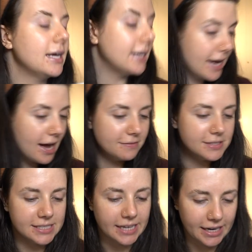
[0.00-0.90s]
and I have
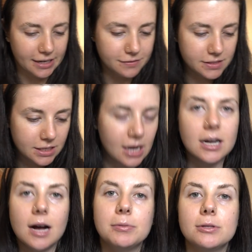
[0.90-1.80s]
saved a
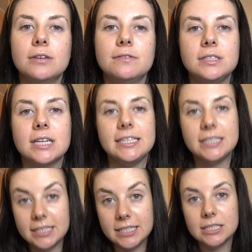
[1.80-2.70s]
couple of
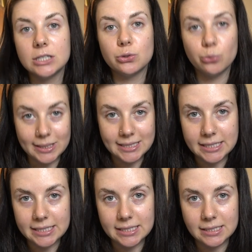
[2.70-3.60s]

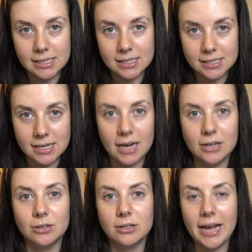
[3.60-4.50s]
1920s
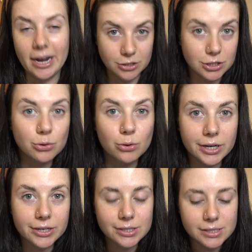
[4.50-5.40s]
style hair
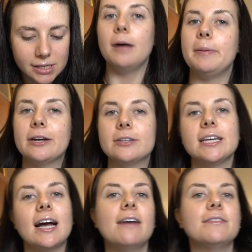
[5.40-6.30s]
tutorials. Apparently
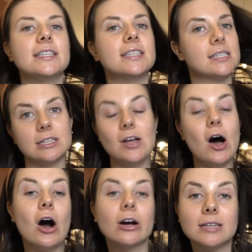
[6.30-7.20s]
having this
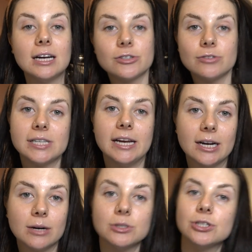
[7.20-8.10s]
long lustrous
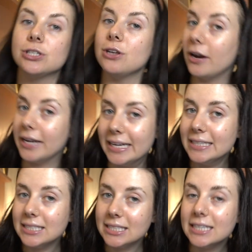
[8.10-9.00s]
hair was just not
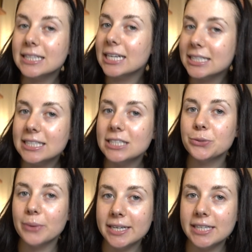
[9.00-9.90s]
it in the
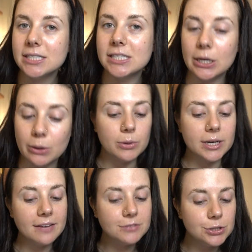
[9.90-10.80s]
1920s. So we're
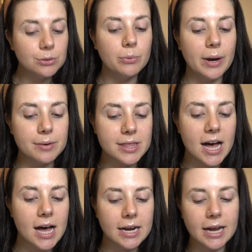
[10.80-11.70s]
gonna have to do away with
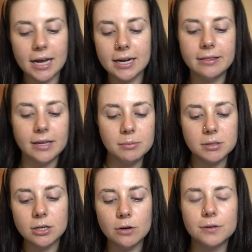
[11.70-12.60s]
that. And I think I'm
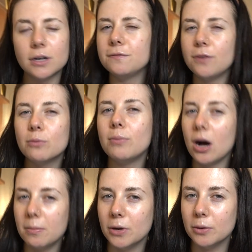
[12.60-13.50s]
gonna go for a faux
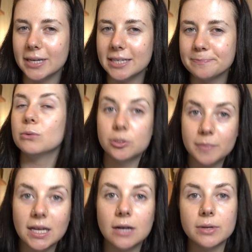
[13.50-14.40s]
bob moment. Wish me
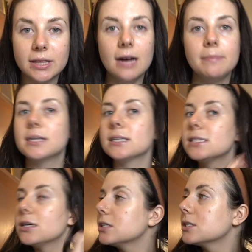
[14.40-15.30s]
luck with that because
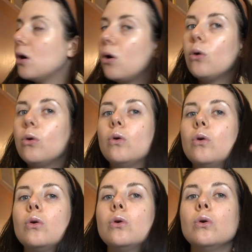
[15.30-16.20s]
there is a
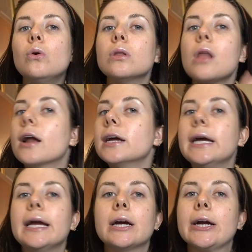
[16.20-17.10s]
whole lot of
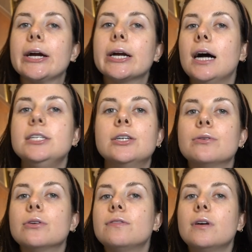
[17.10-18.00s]
hair. I don't
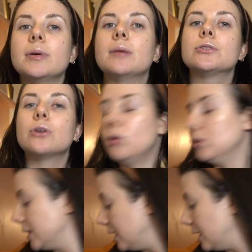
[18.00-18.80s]
know if I'll be able to hold